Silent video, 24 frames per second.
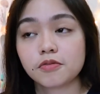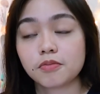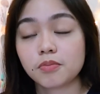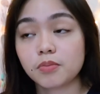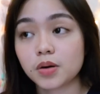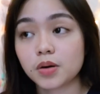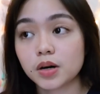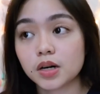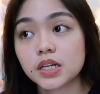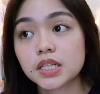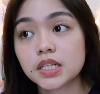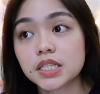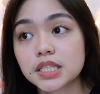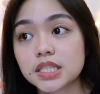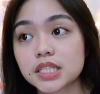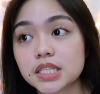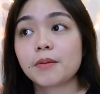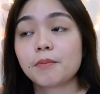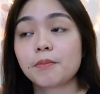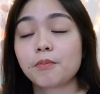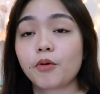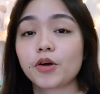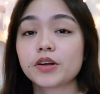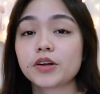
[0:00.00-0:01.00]
But the
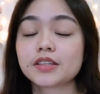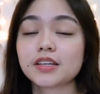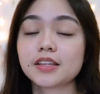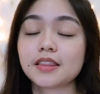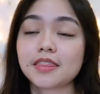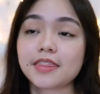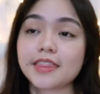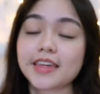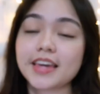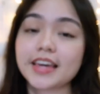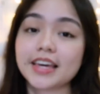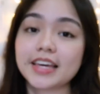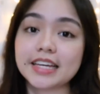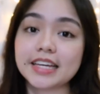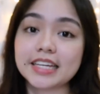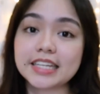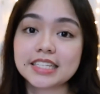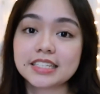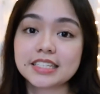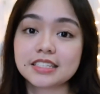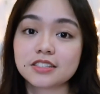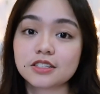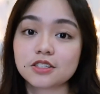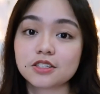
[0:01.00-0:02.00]
important thing
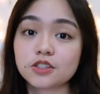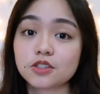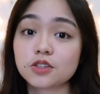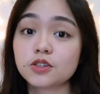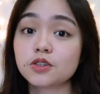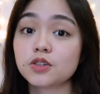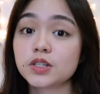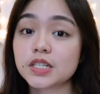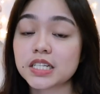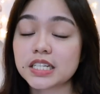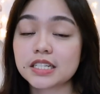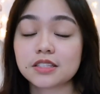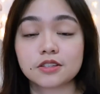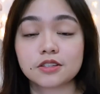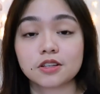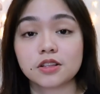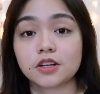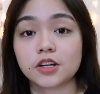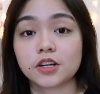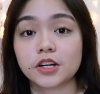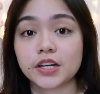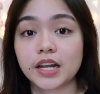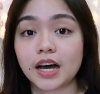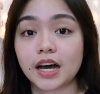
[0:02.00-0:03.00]
is you need to
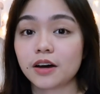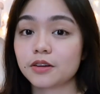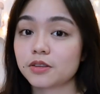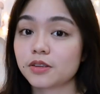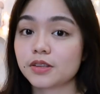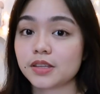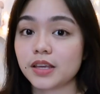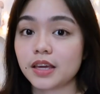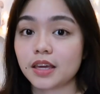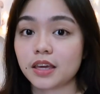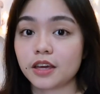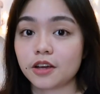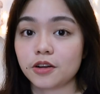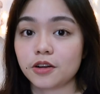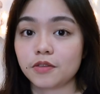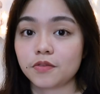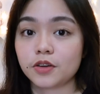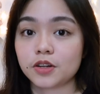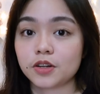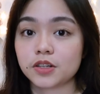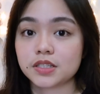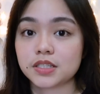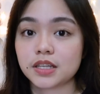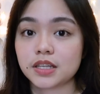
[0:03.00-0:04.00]
learn how to take care of
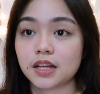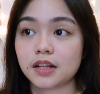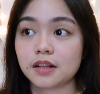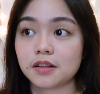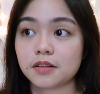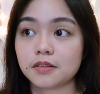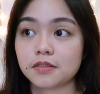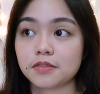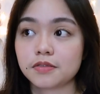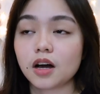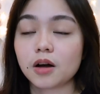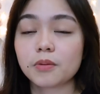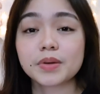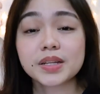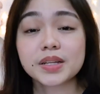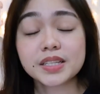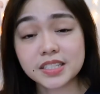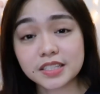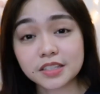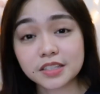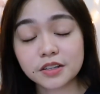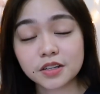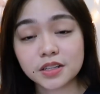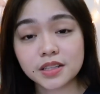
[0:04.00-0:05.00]
yourself.
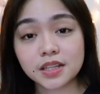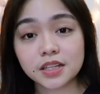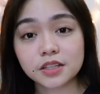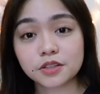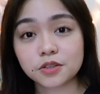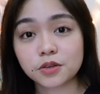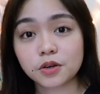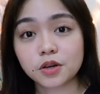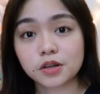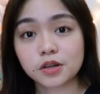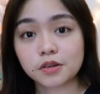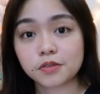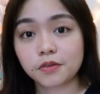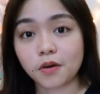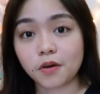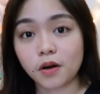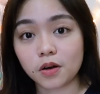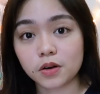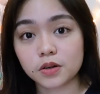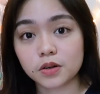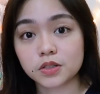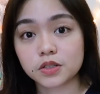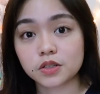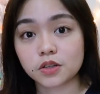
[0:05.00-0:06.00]
It's good that you can
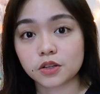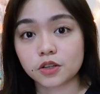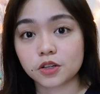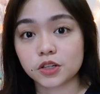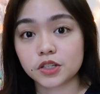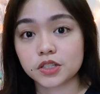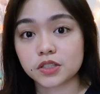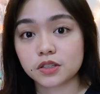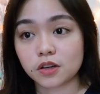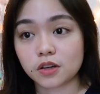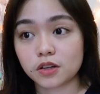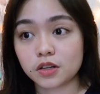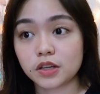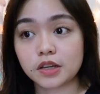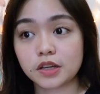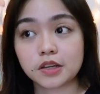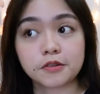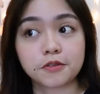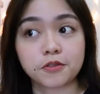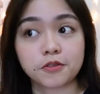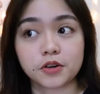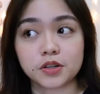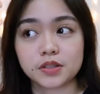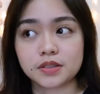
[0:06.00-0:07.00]
focus on your studying
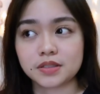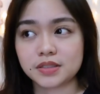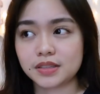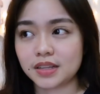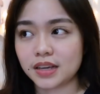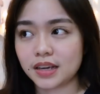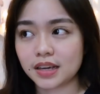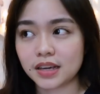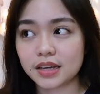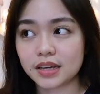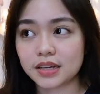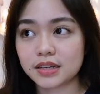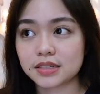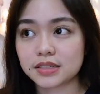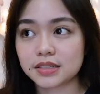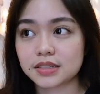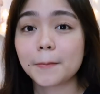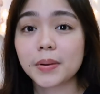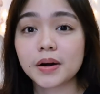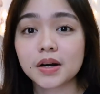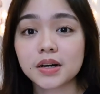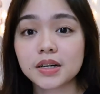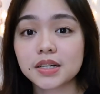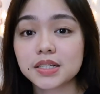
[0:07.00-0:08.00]
for days,
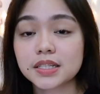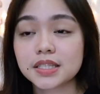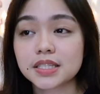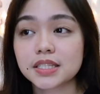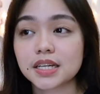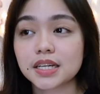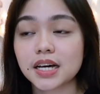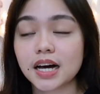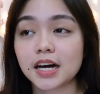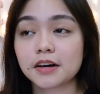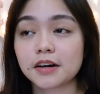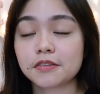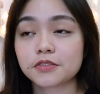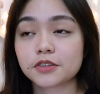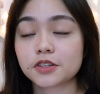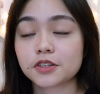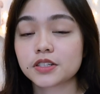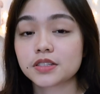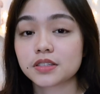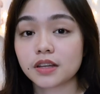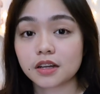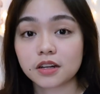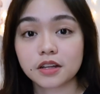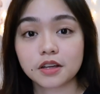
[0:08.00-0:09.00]
but after
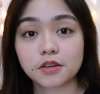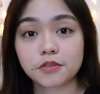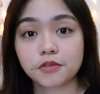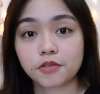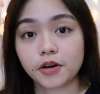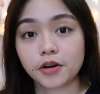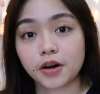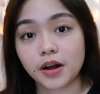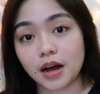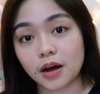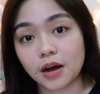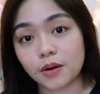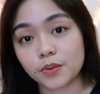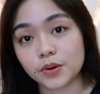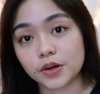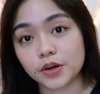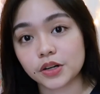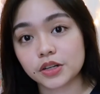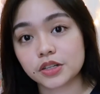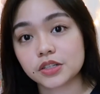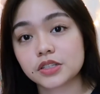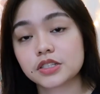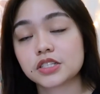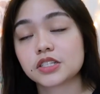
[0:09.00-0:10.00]
studying for
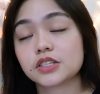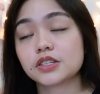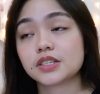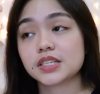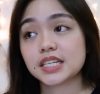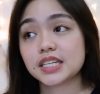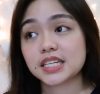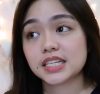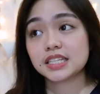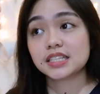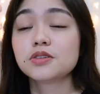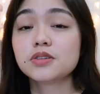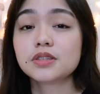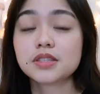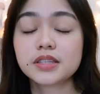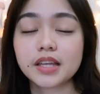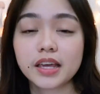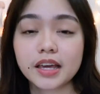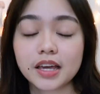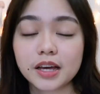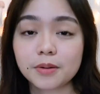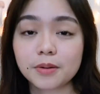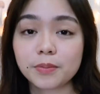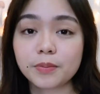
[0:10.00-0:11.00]
hours, you need to
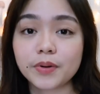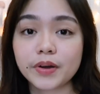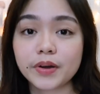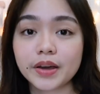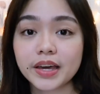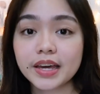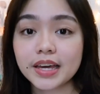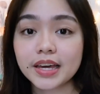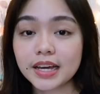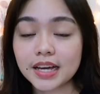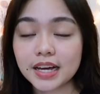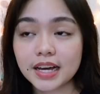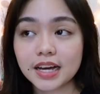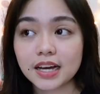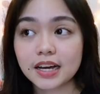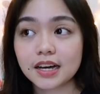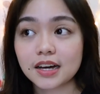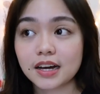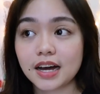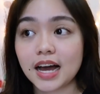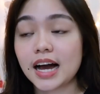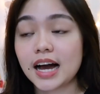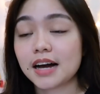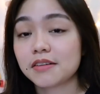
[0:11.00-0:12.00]
take a break,
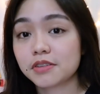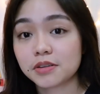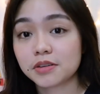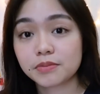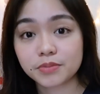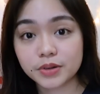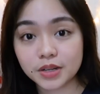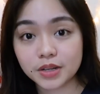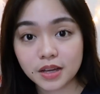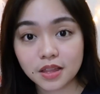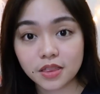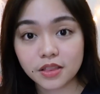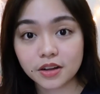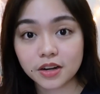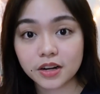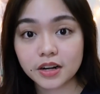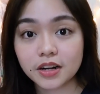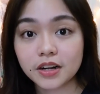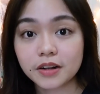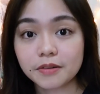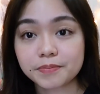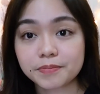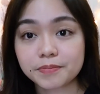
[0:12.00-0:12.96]
have a breather,